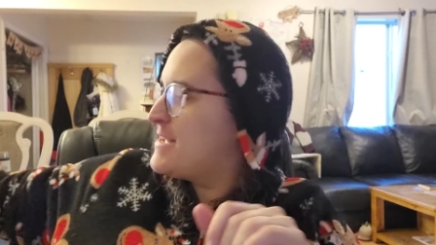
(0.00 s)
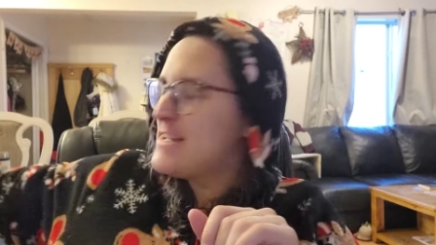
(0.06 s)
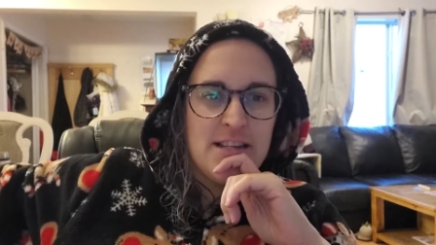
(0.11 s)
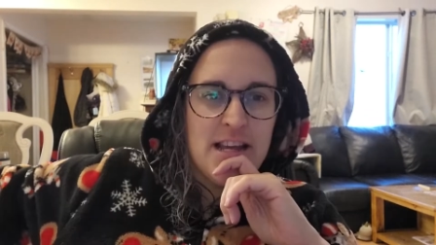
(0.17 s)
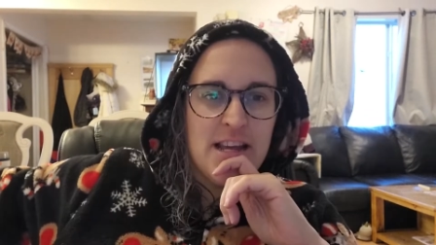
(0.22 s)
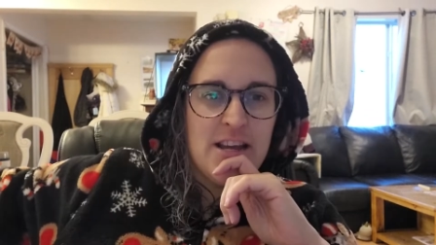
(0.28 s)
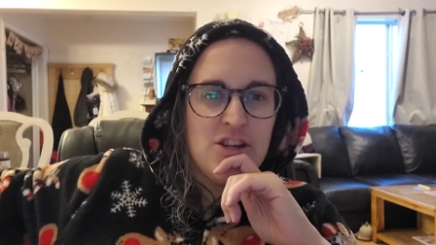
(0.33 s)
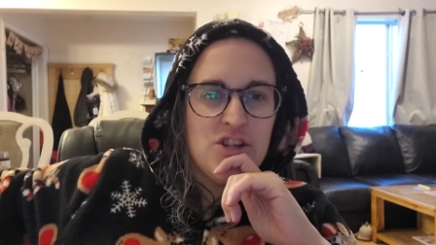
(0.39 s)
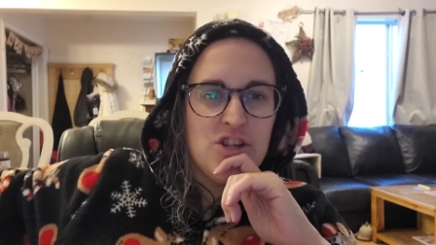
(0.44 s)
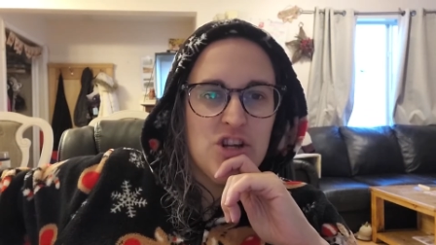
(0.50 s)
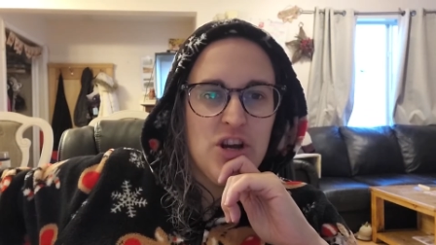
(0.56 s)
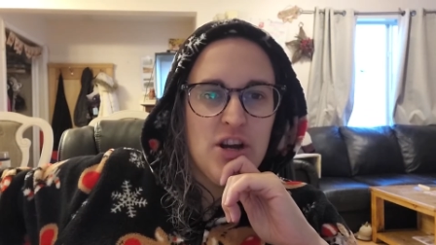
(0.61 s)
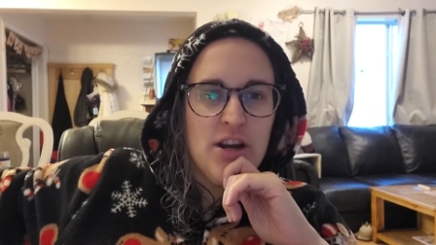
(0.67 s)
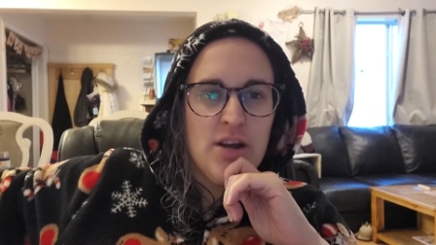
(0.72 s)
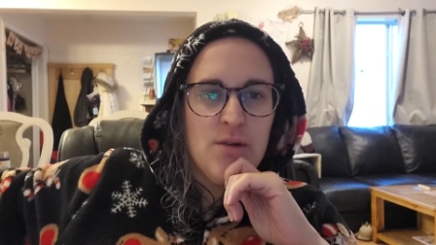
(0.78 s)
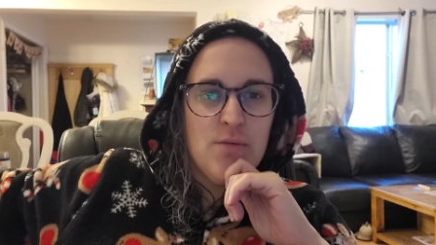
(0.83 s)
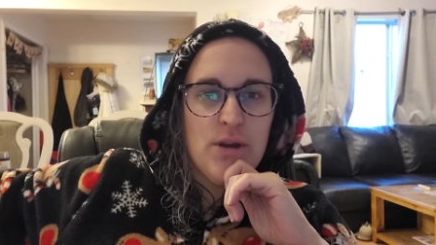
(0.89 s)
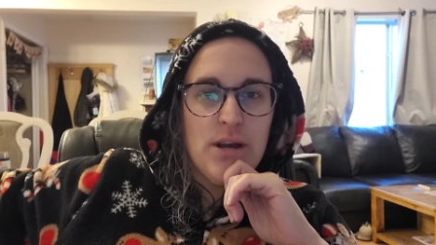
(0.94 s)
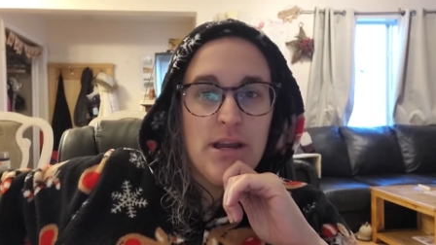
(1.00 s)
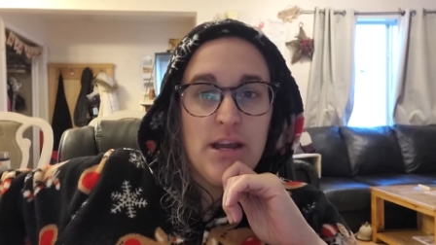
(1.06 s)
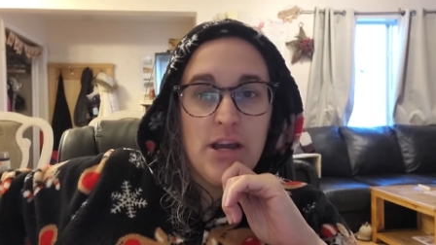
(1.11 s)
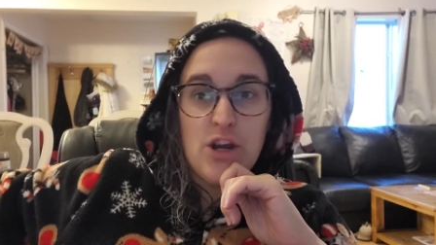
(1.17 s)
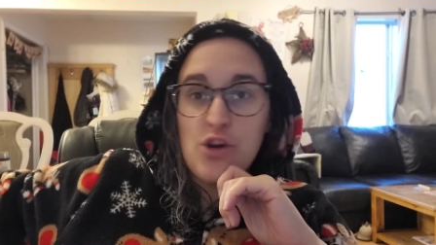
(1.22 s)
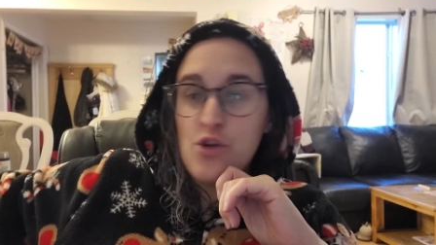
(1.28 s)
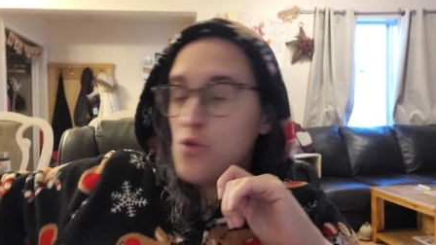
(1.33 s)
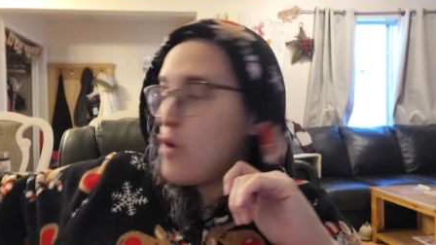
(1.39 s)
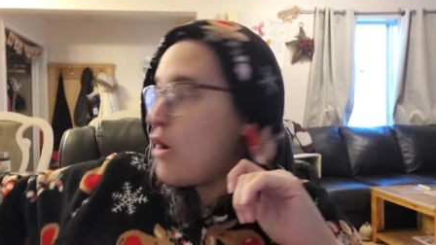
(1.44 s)
Take a Shot at Reading
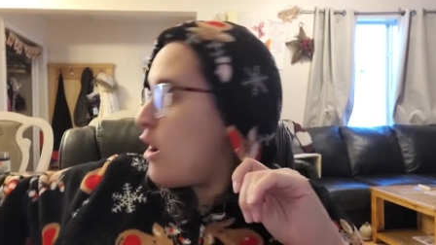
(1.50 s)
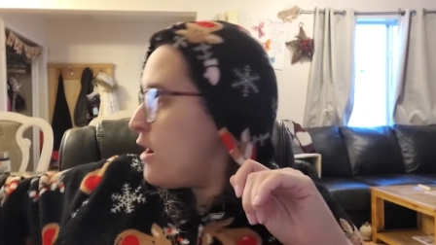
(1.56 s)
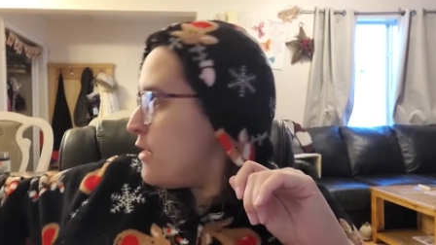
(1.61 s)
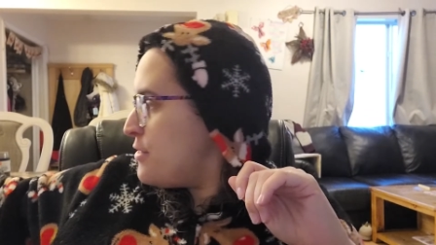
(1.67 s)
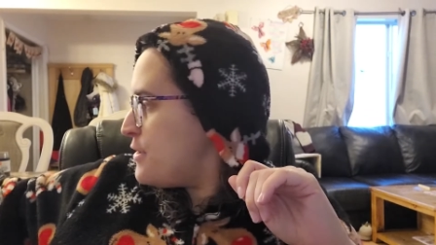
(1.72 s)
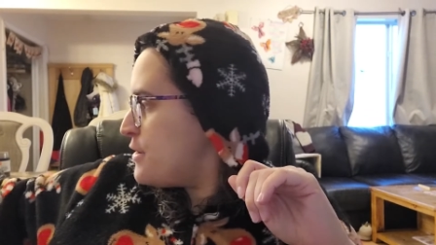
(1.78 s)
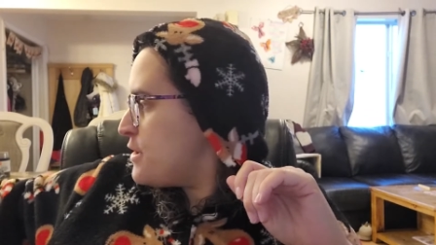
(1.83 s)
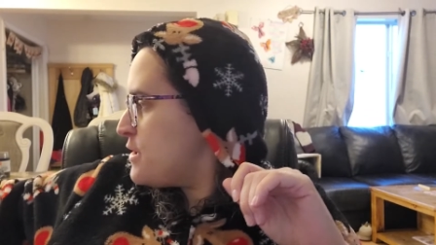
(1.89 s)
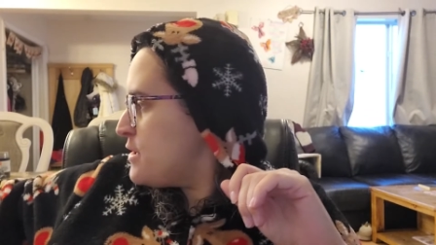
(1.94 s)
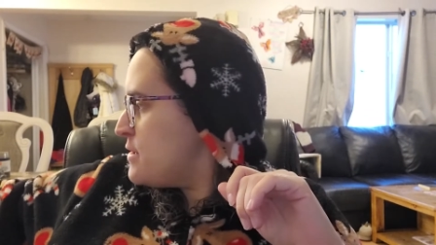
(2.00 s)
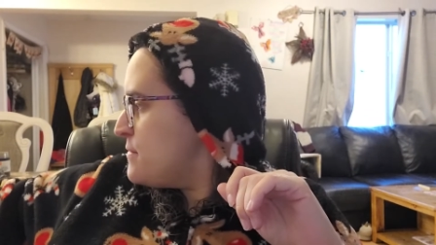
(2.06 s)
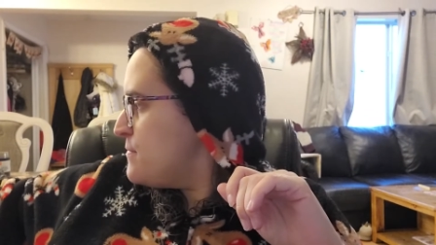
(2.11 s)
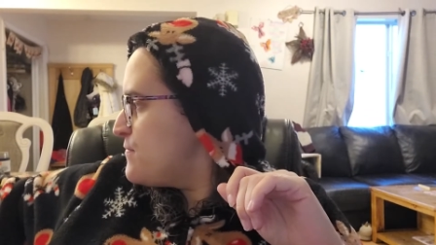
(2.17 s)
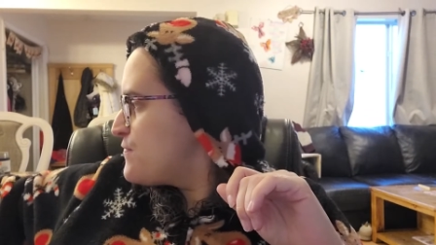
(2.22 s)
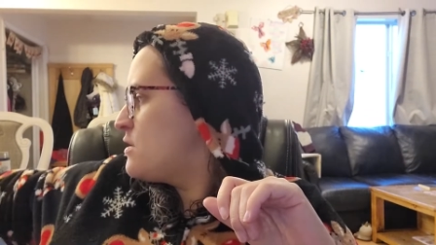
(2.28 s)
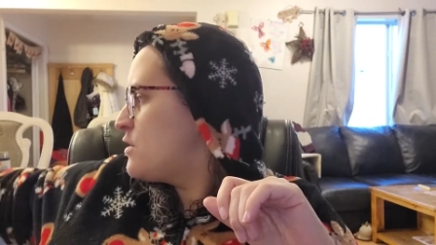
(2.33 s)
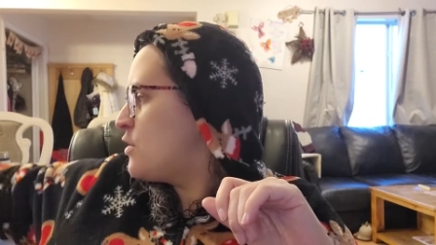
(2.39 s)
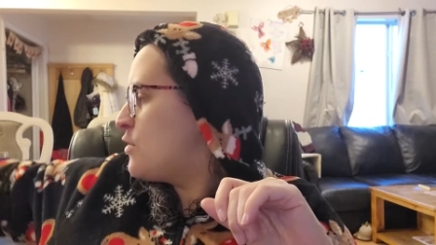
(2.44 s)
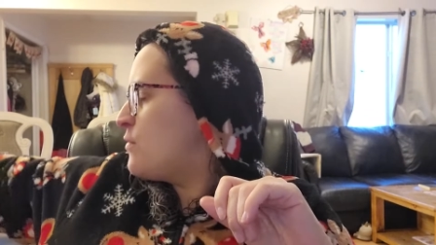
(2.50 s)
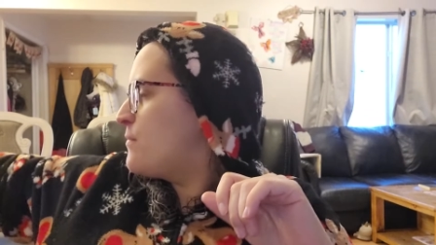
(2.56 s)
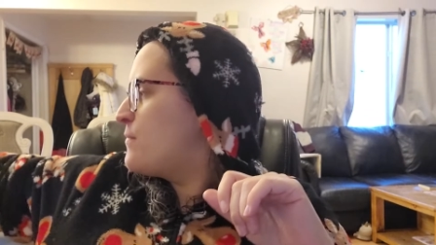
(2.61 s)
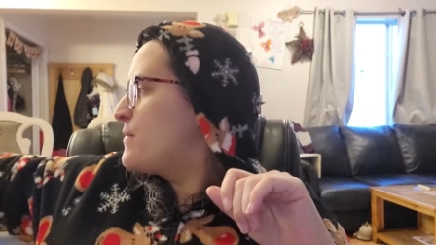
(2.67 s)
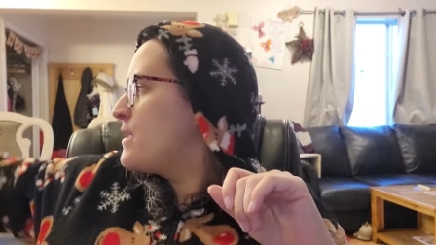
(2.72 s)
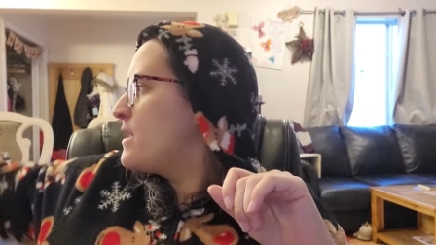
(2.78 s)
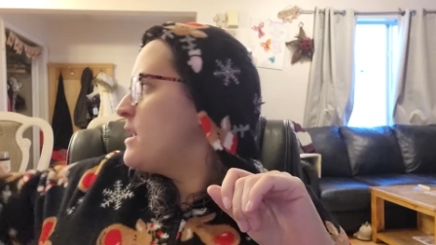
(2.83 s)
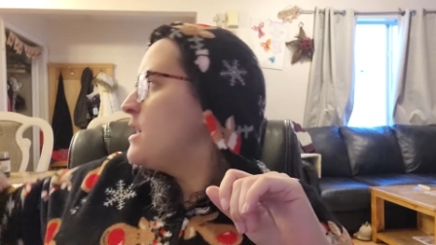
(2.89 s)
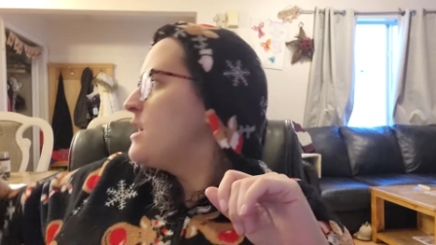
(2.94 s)
a New Author. No.
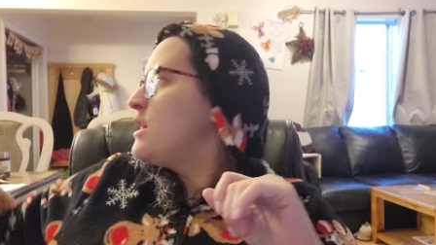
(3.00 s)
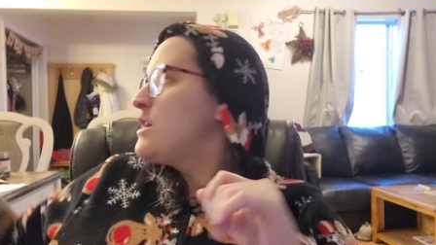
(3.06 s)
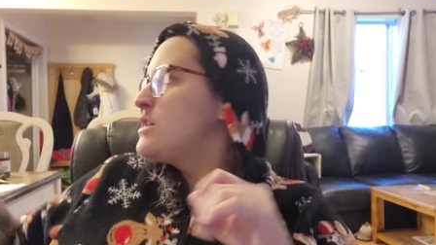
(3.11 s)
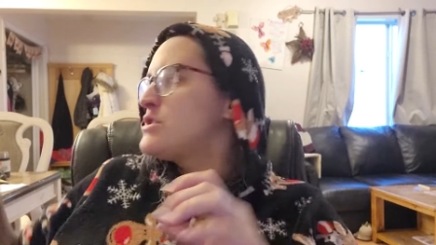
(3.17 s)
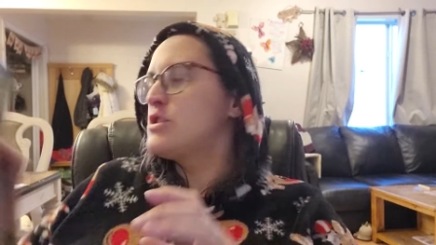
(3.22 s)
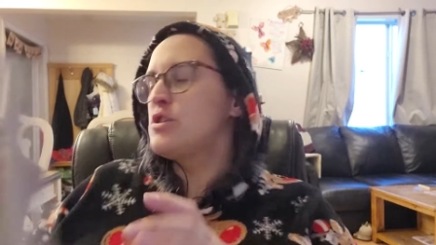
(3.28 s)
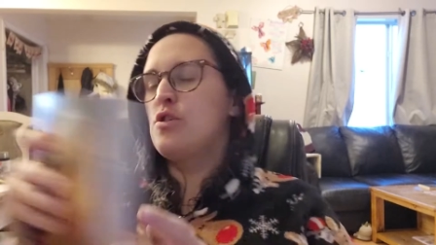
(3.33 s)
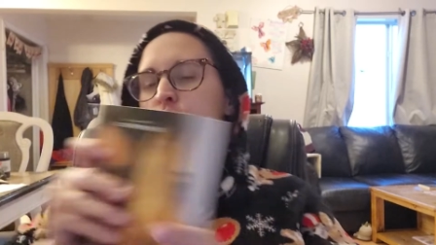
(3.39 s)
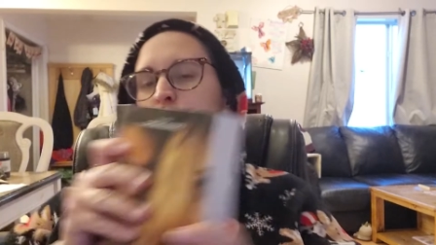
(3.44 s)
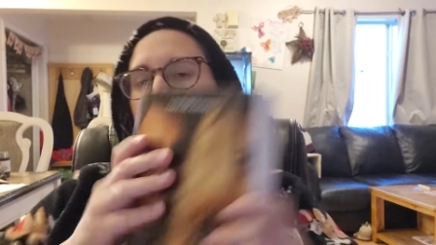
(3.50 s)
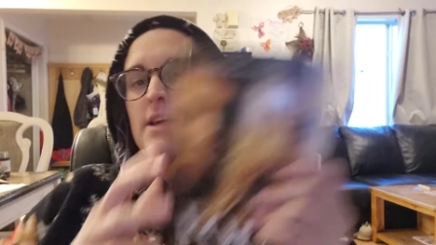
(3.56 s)
So